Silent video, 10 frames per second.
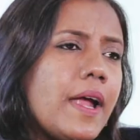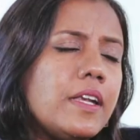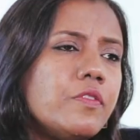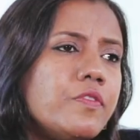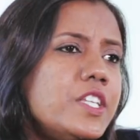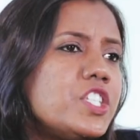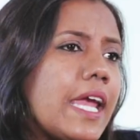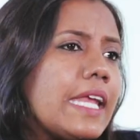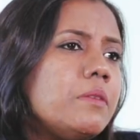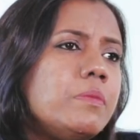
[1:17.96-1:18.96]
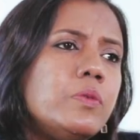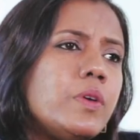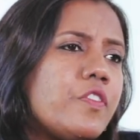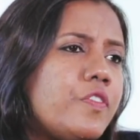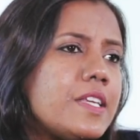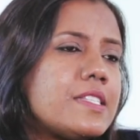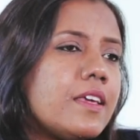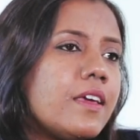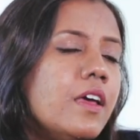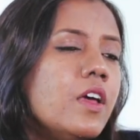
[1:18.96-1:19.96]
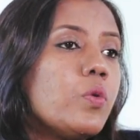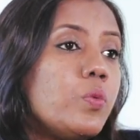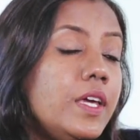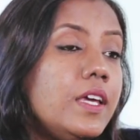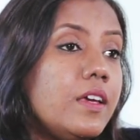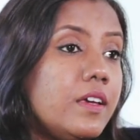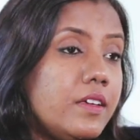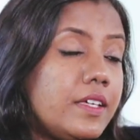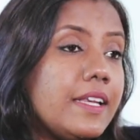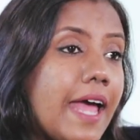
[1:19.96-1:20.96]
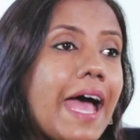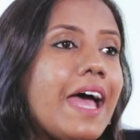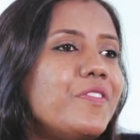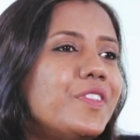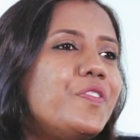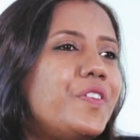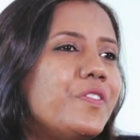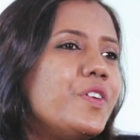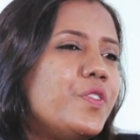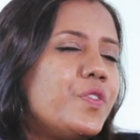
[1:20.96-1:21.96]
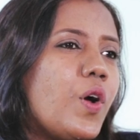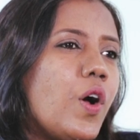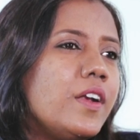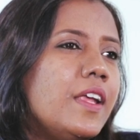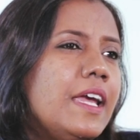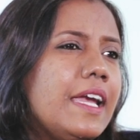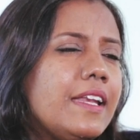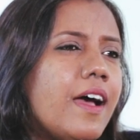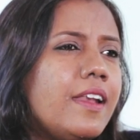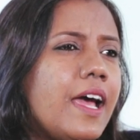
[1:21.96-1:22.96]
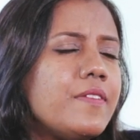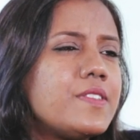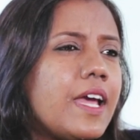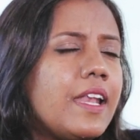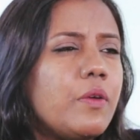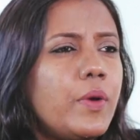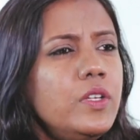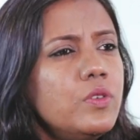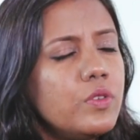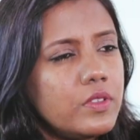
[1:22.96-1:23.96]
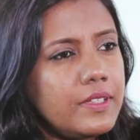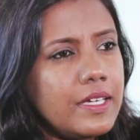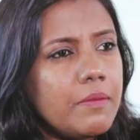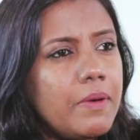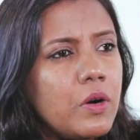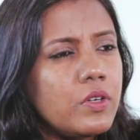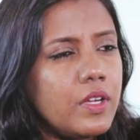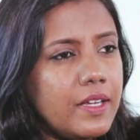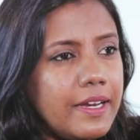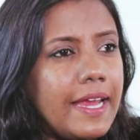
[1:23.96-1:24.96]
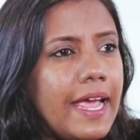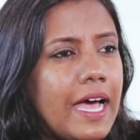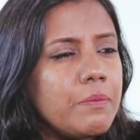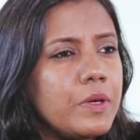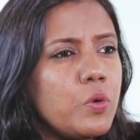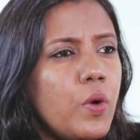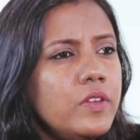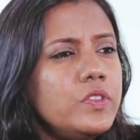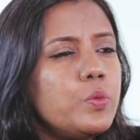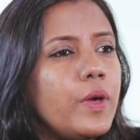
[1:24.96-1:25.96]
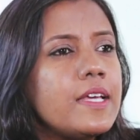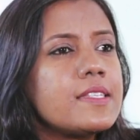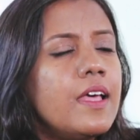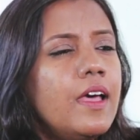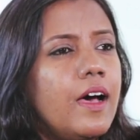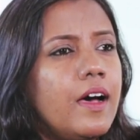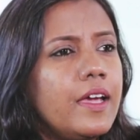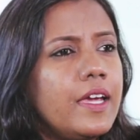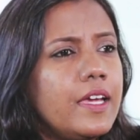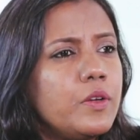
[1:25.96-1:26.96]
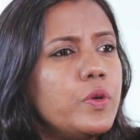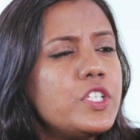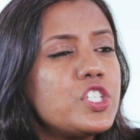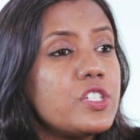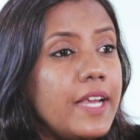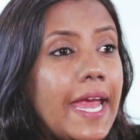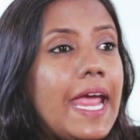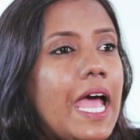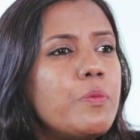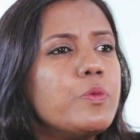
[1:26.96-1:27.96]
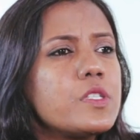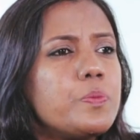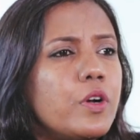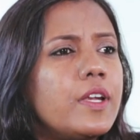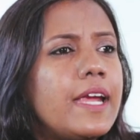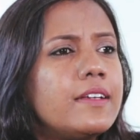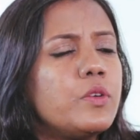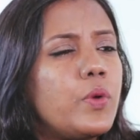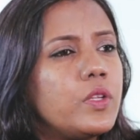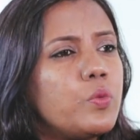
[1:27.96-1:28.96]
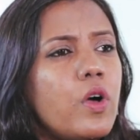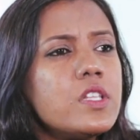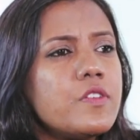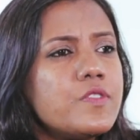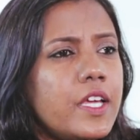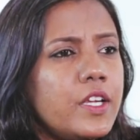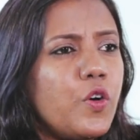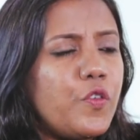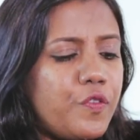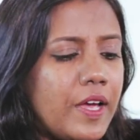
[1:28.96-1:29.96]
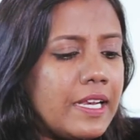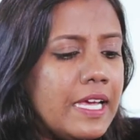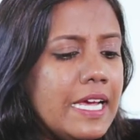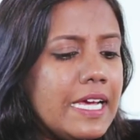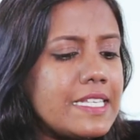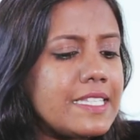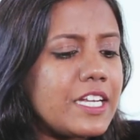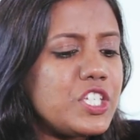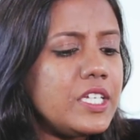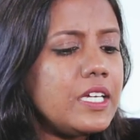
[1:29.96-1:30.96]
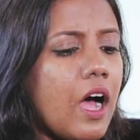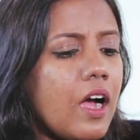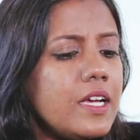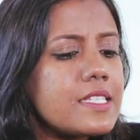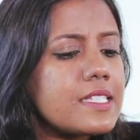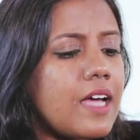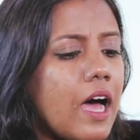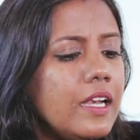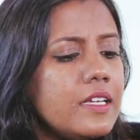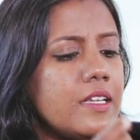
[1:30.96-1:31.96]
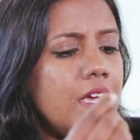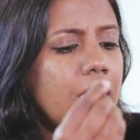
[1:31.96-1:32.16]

matter which enemy we are facing, we can have the favor of God in our lives. And when you think about Rahab, one of the ways in which Rahab was protected when the walls of Jericho fell is that she hung a scarlet